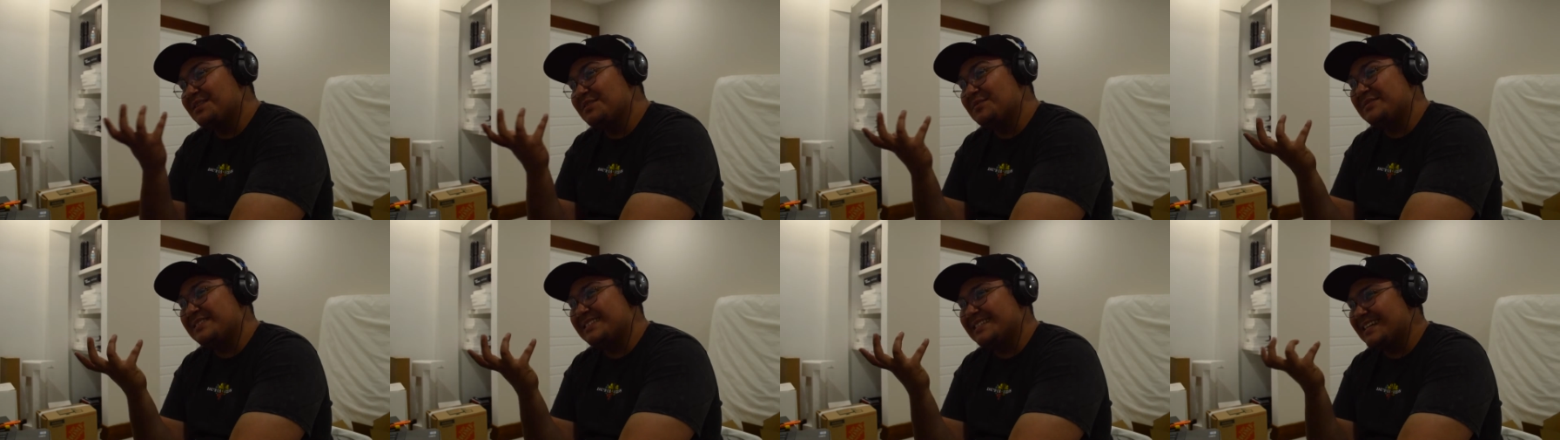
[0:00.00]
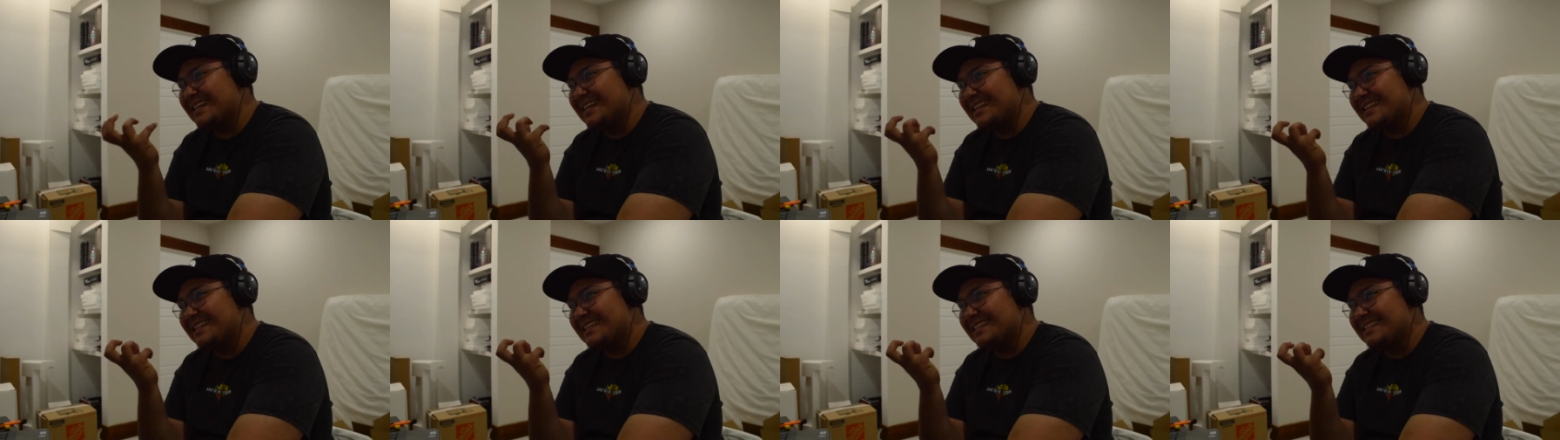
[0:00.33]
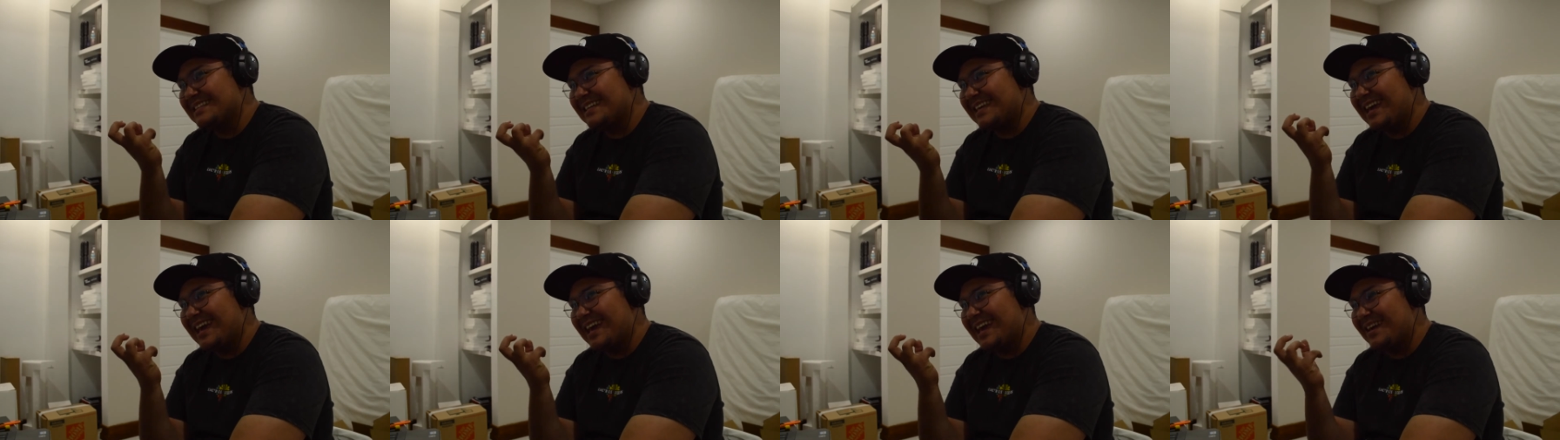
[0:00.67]
losing at this
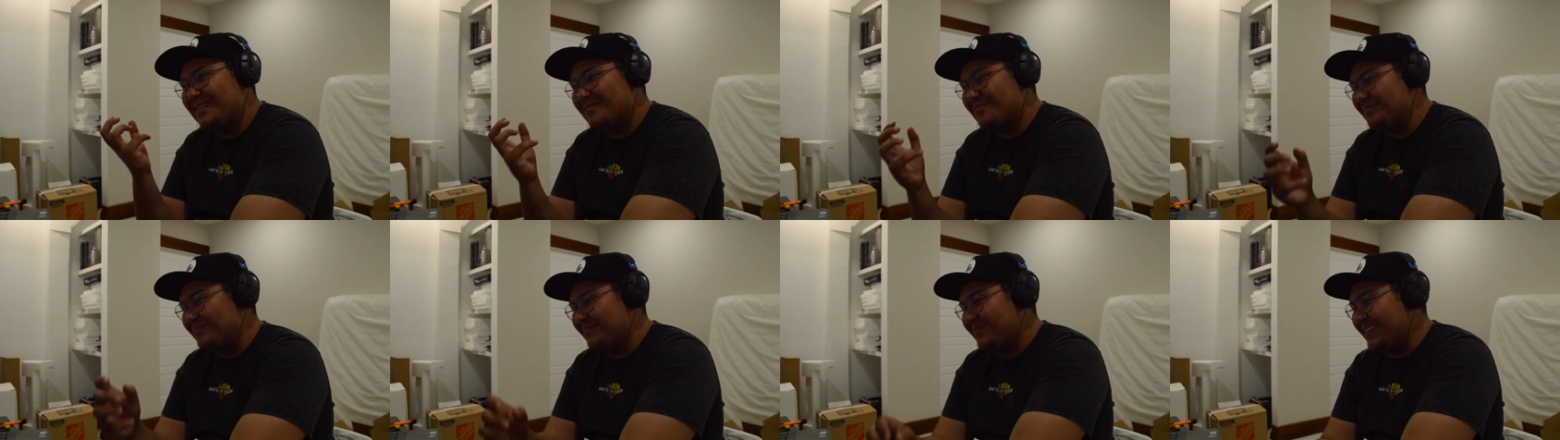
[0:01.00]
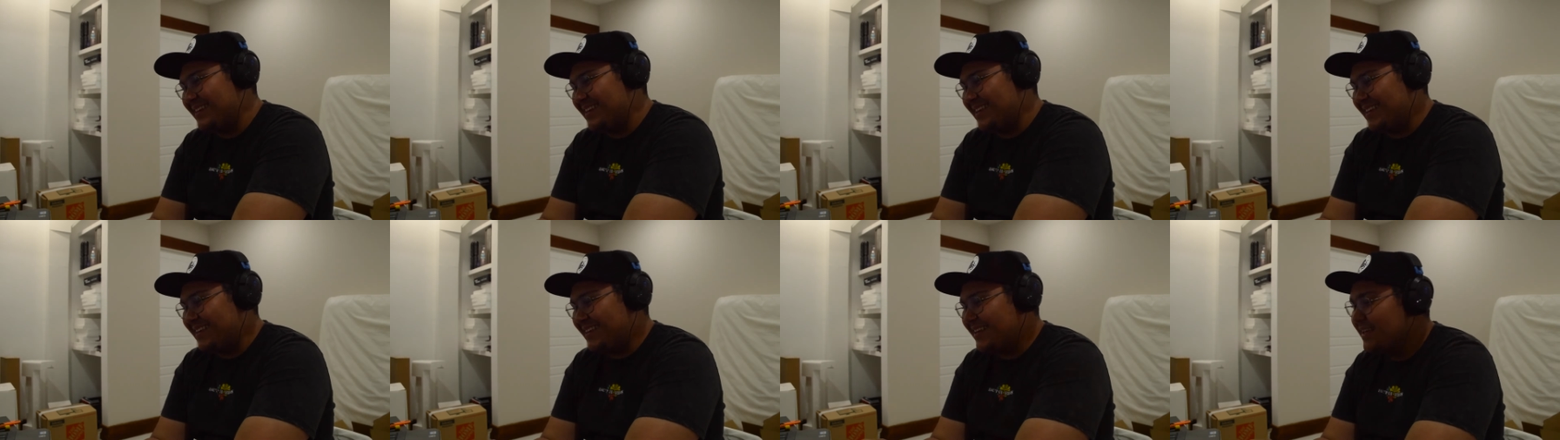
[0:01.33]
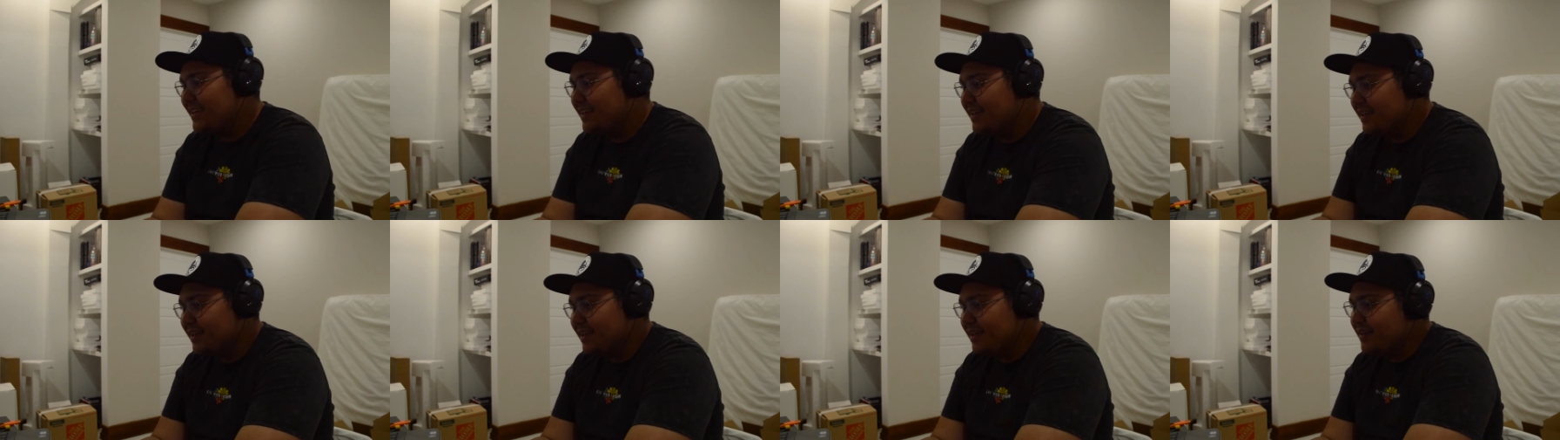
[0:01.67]
game.
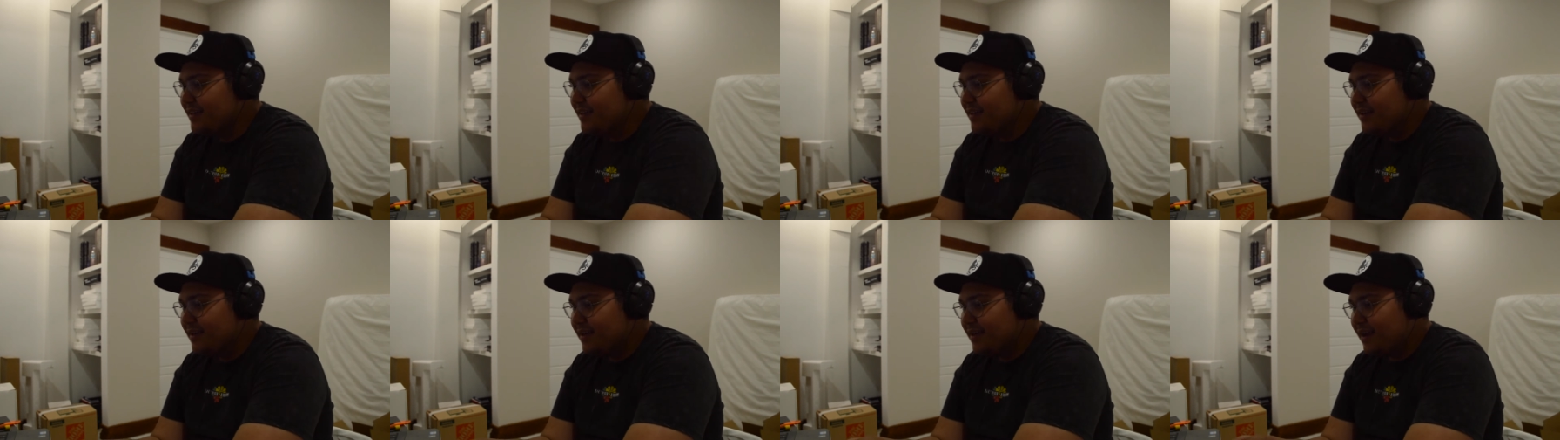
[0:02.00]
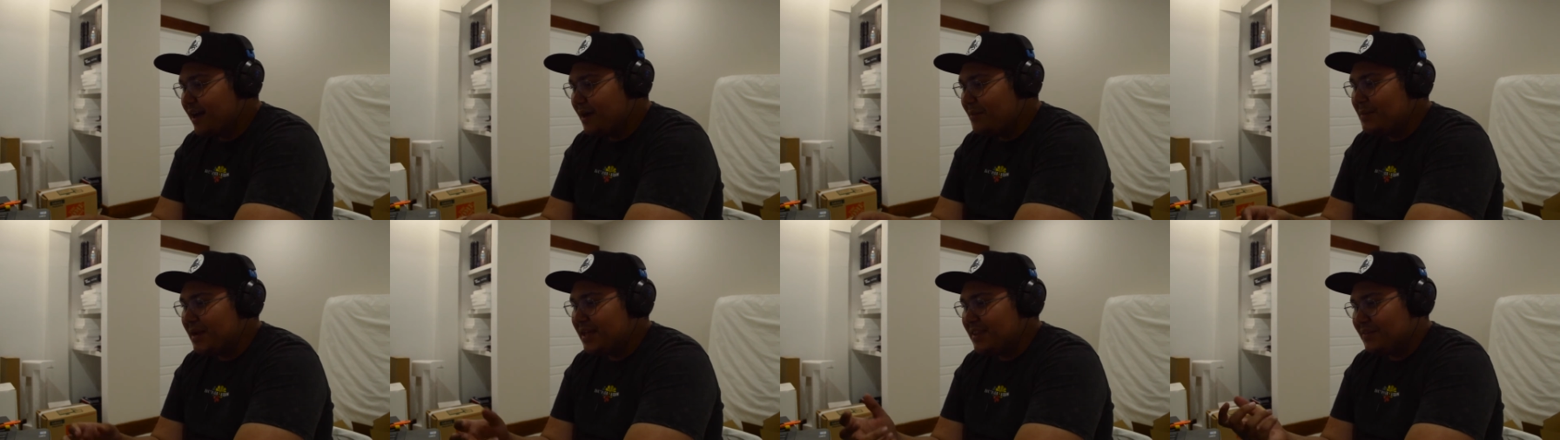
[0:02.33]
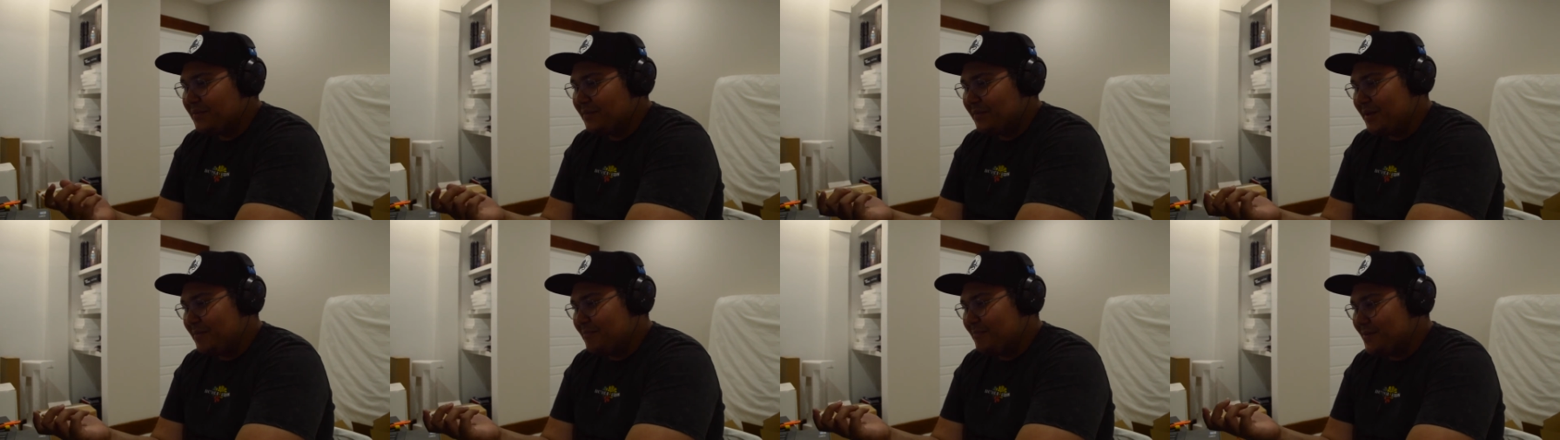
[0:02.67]
I'm not the
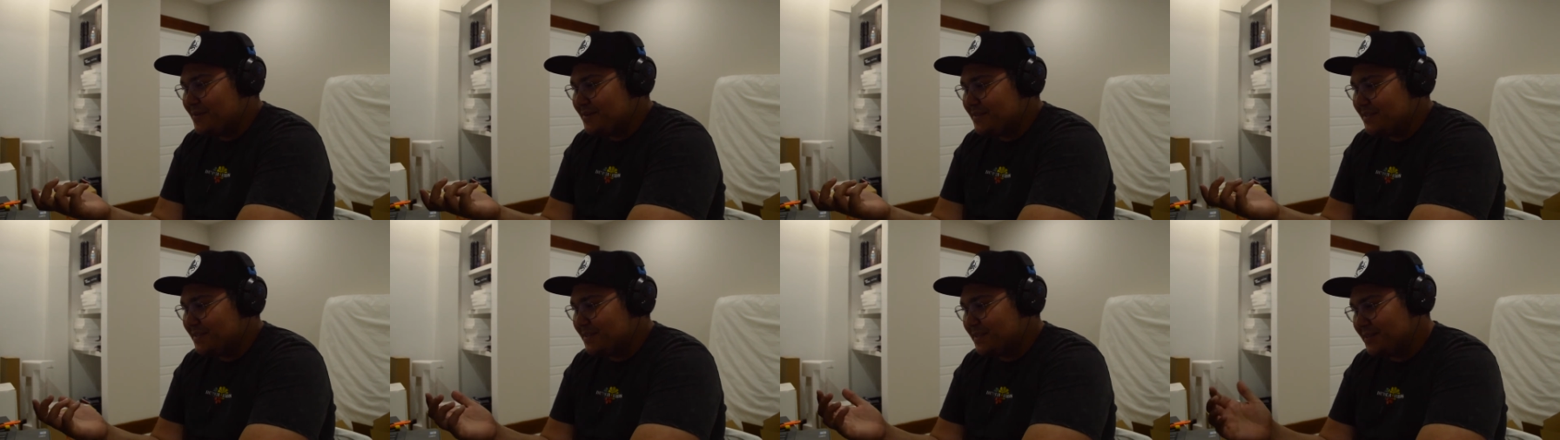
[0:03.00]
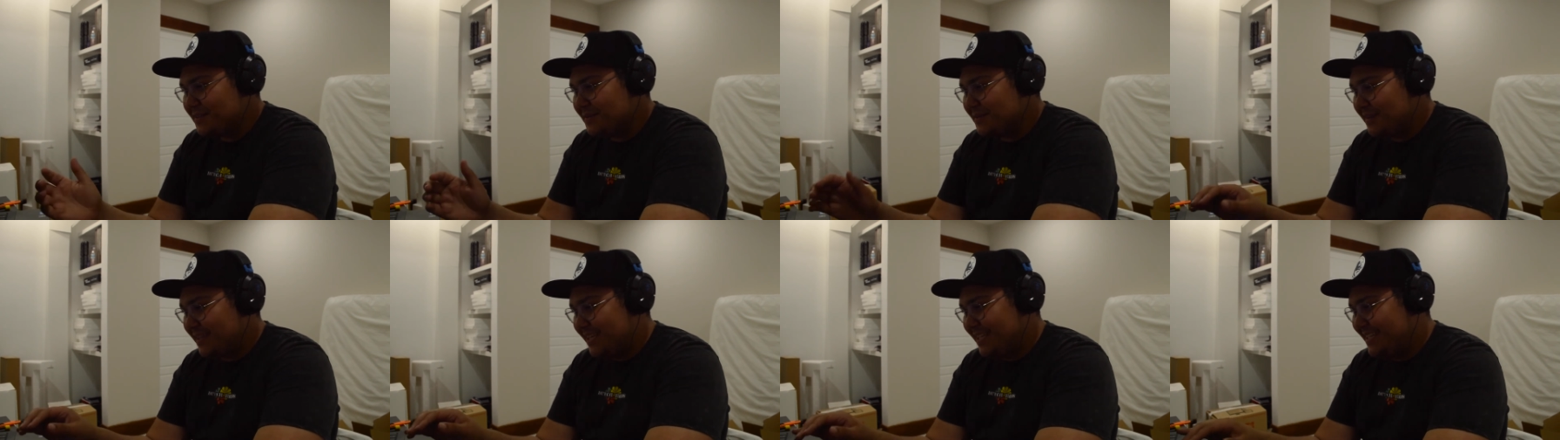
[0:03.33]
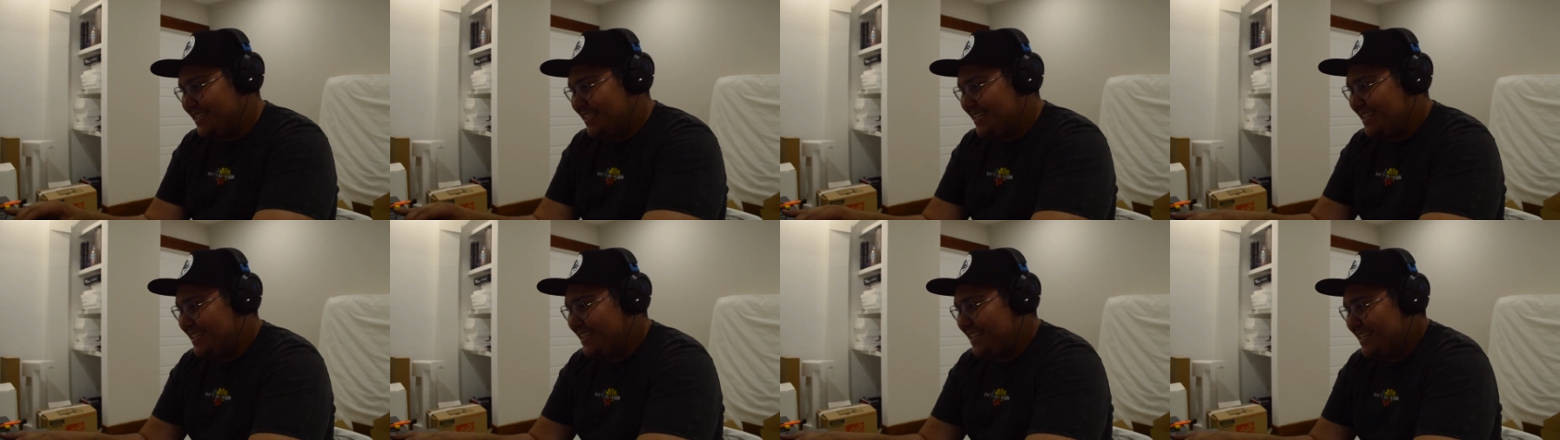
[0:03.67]
right person to do
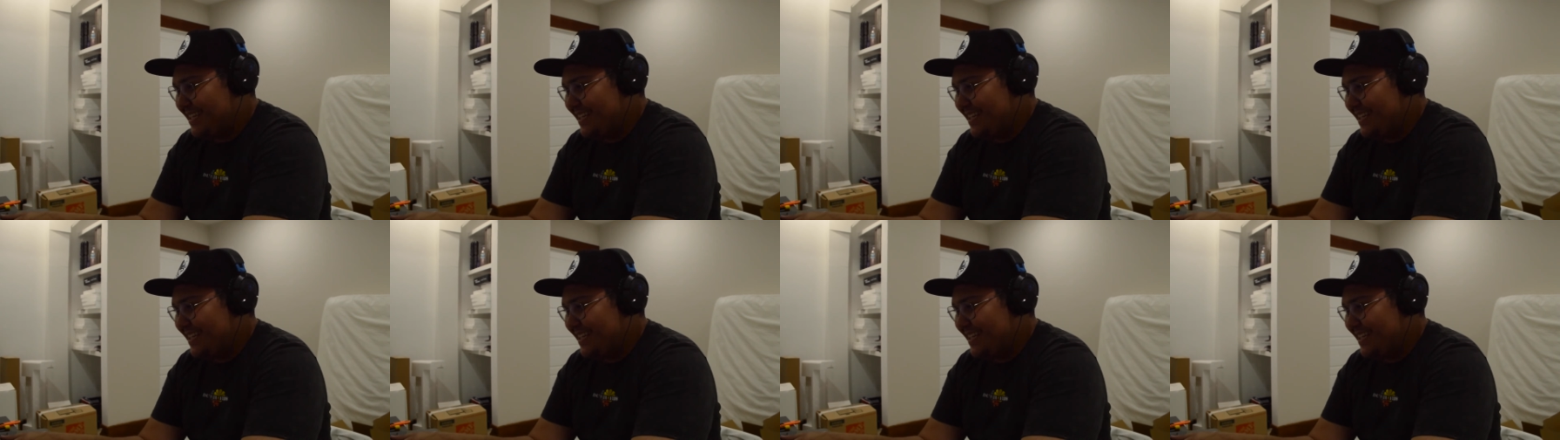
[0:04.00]
this.